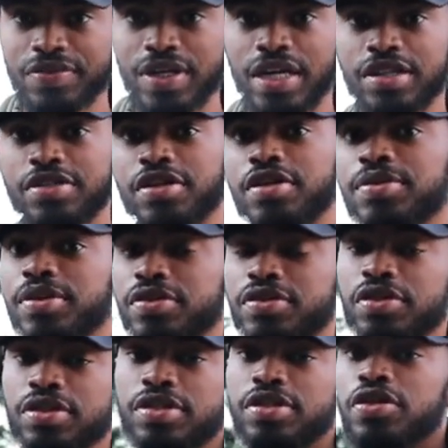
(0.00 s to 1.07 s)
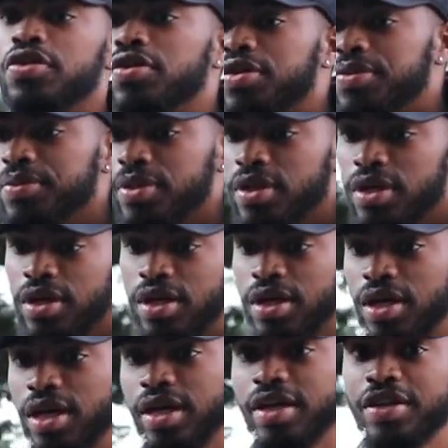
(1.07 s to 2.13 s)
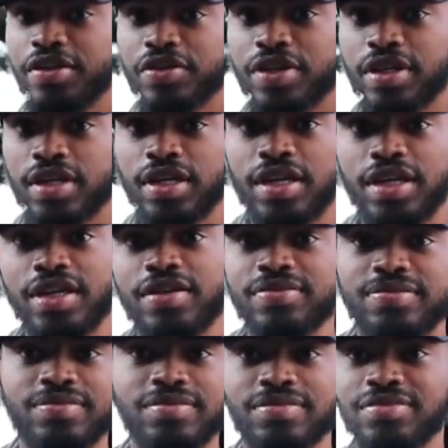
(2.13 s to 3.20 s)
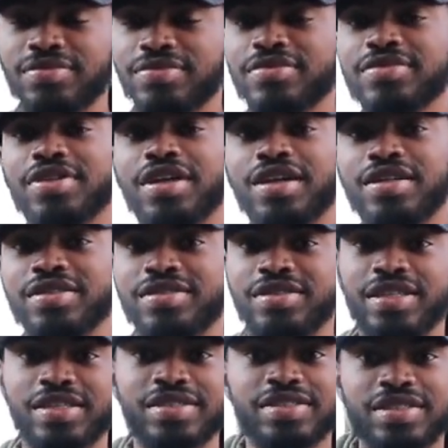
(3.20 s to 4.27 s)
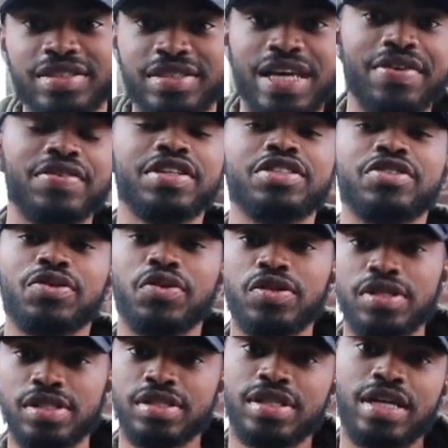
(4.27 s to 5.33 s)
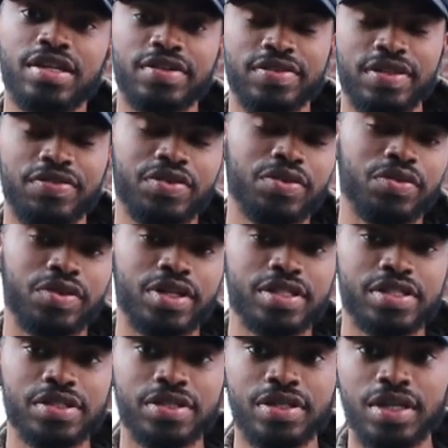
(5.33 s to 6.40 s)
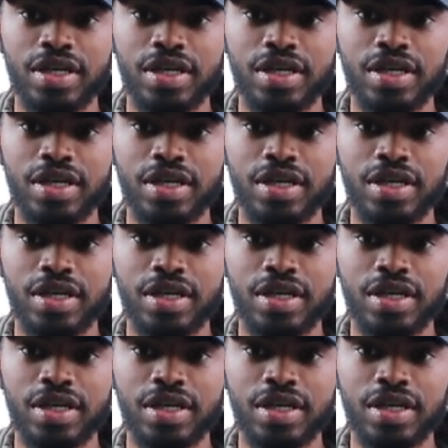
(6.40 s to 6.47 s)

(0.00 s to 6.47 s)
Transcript: you got the turbos, you can tune them, and you can get 600 to 700 horses out of it if you wanted to.